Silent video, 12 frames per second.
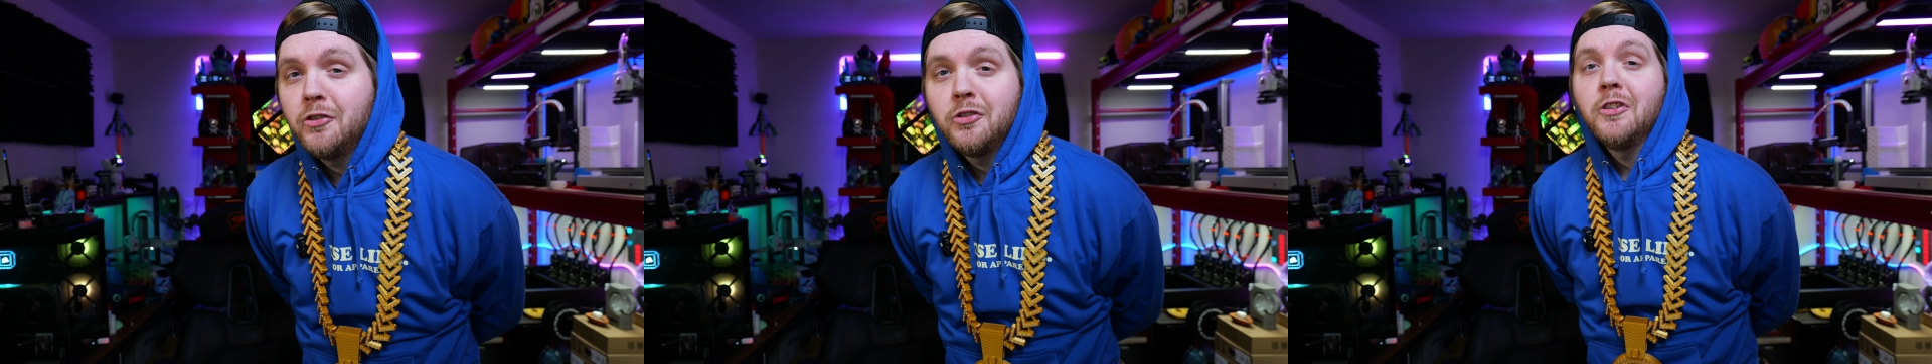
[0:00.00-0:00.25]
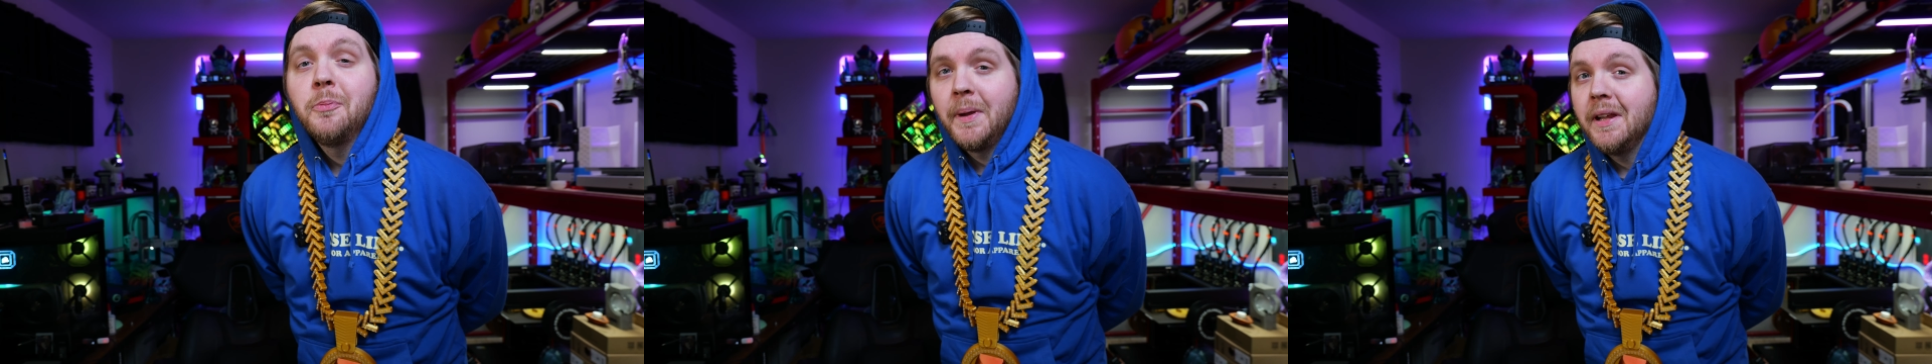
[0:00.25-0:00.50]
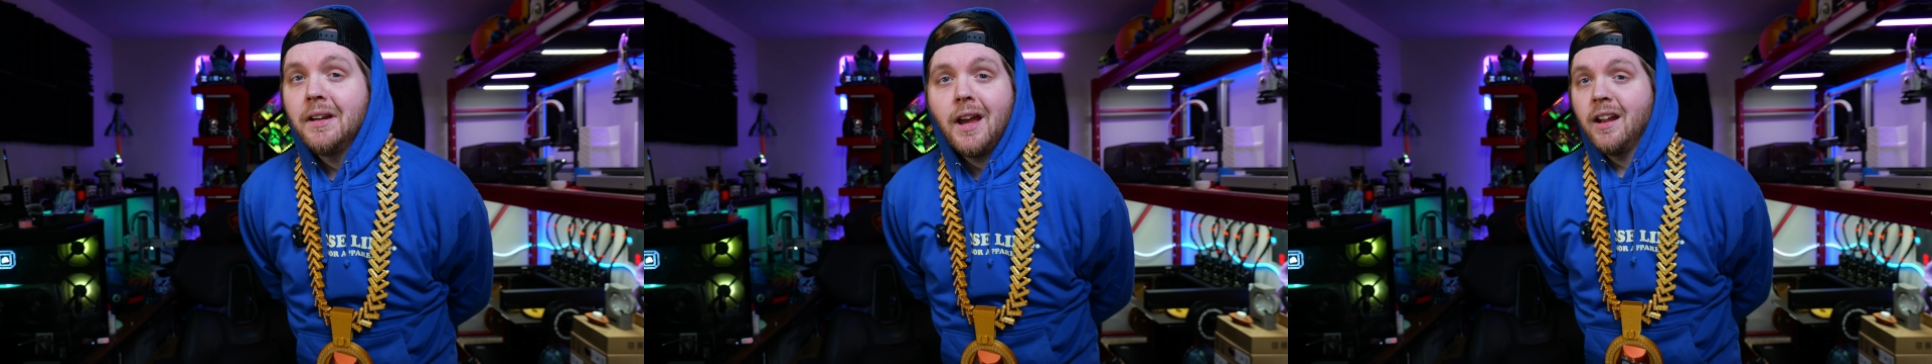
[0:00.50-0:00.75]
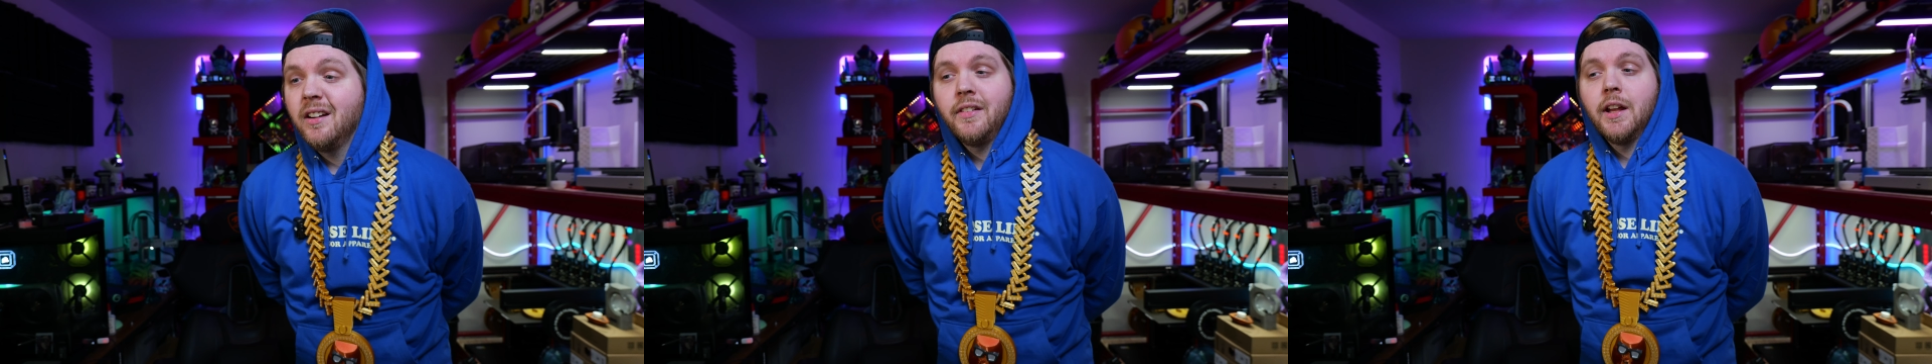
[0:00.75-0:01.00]
has just been
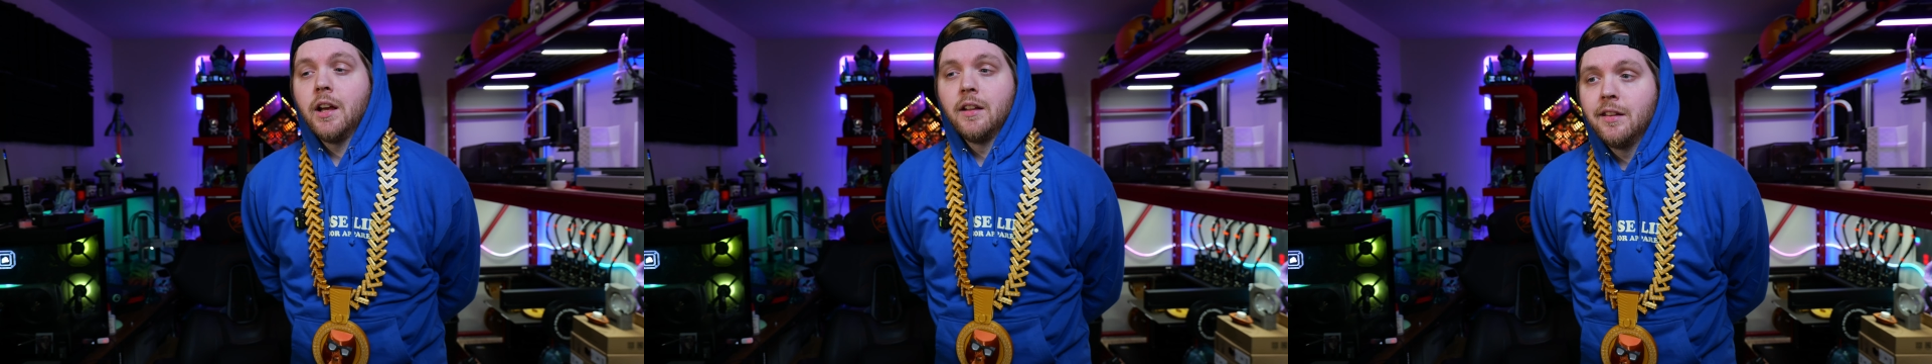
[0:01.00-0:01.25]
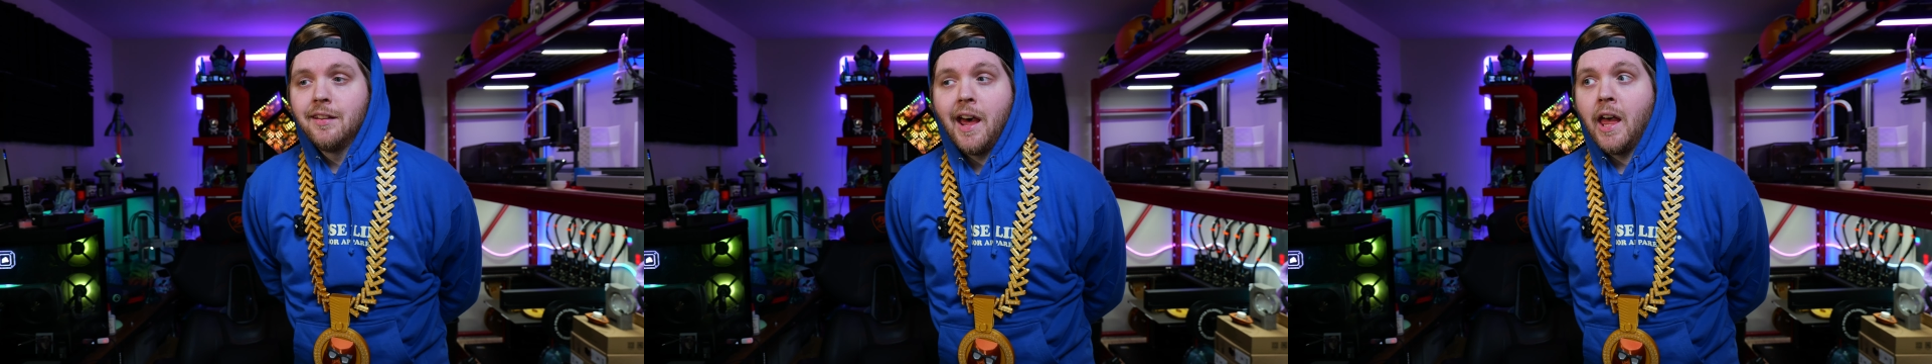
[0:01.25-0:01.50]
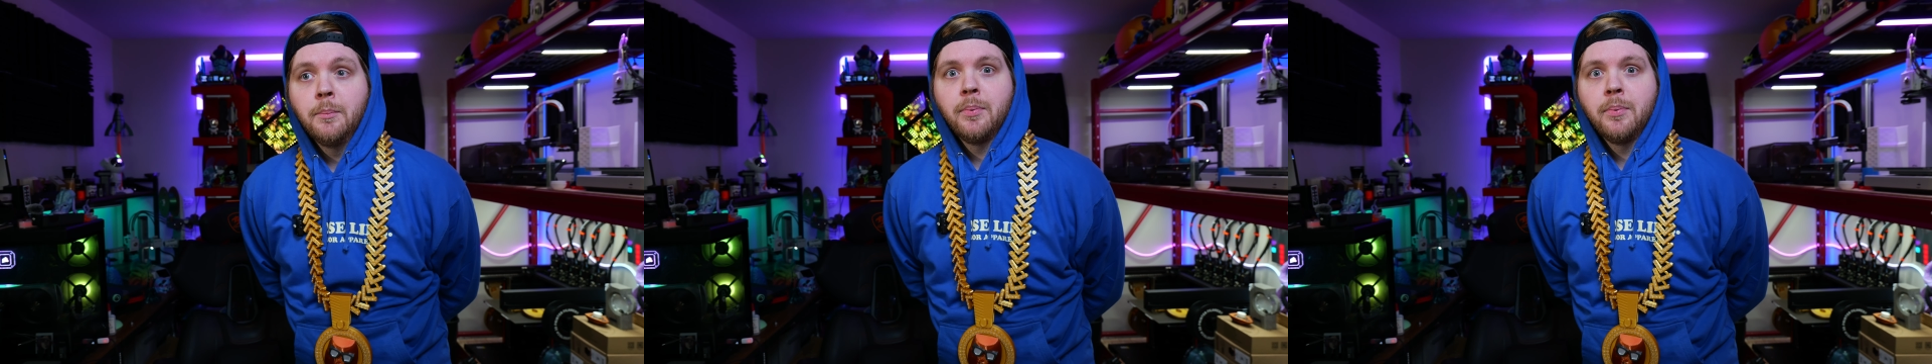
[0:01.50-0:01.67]
kind of like a side